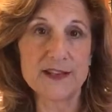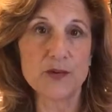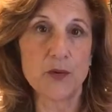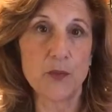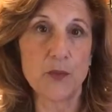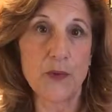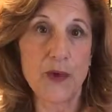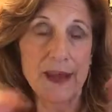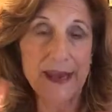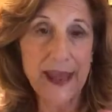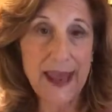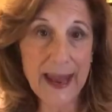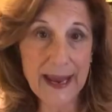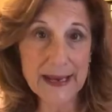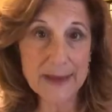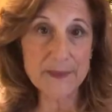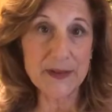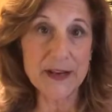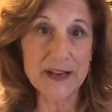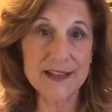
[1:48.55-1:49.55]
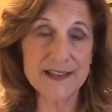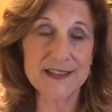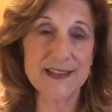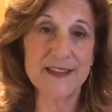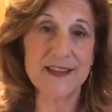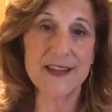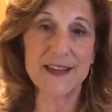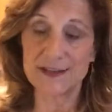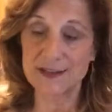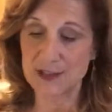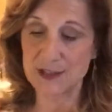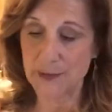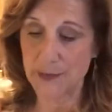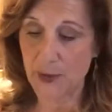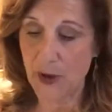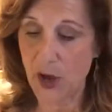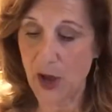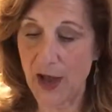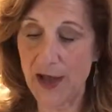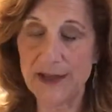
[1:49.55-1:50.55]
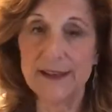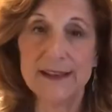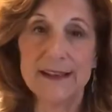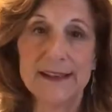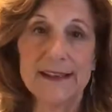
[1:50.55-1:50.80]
So it went 8 minutes in the Instapot,